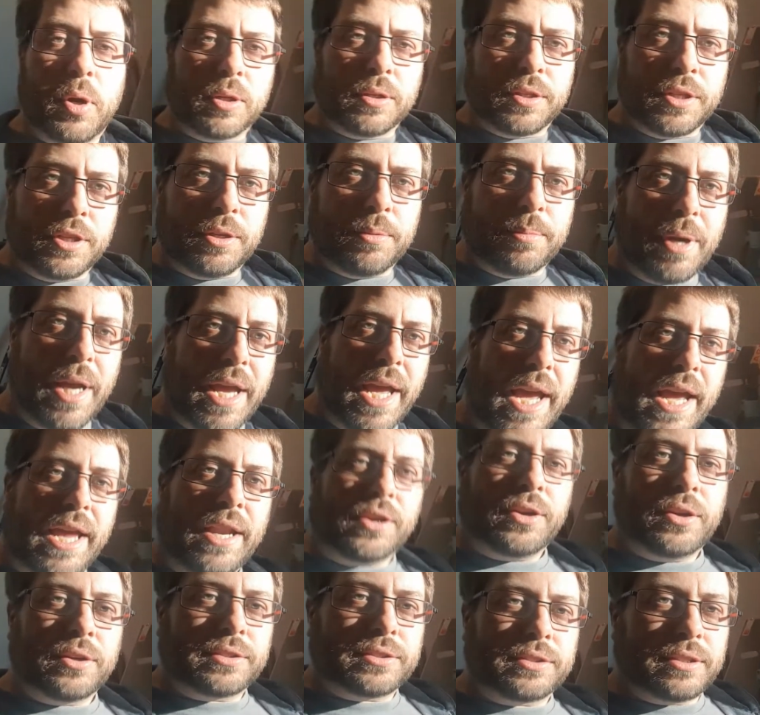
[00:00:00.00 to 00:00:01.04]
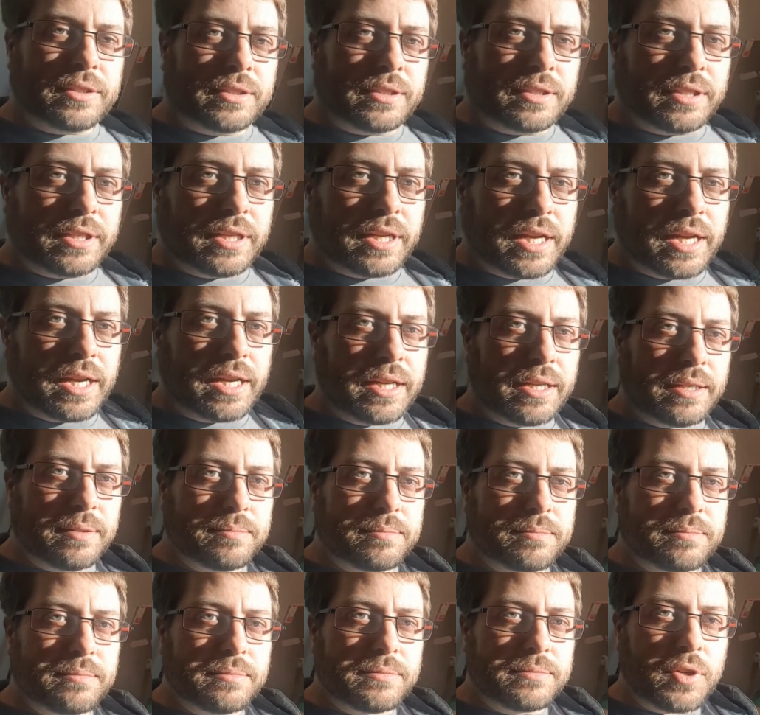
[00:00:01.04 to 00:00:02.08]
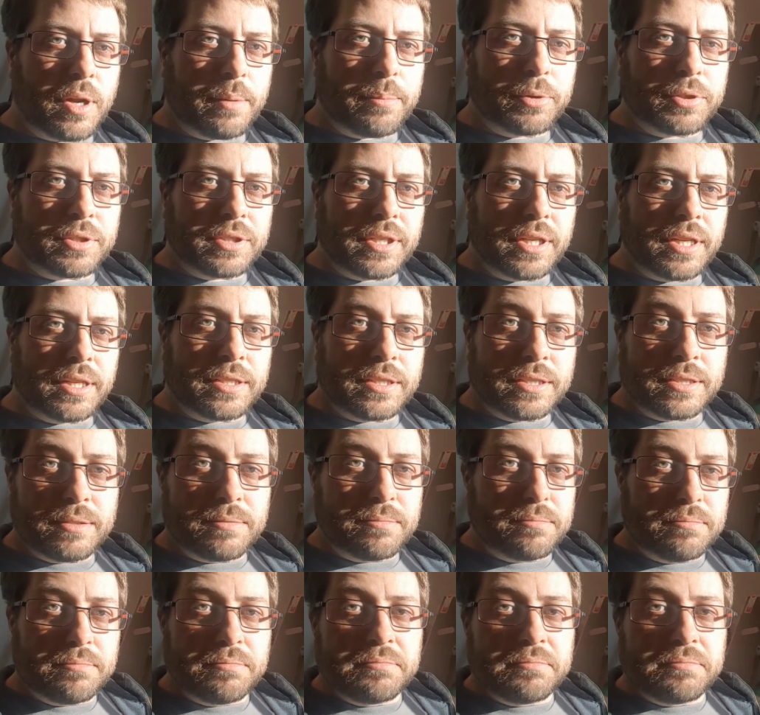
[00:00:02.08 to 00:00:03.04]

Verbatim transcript: holding you by hand, not on the tripod today, just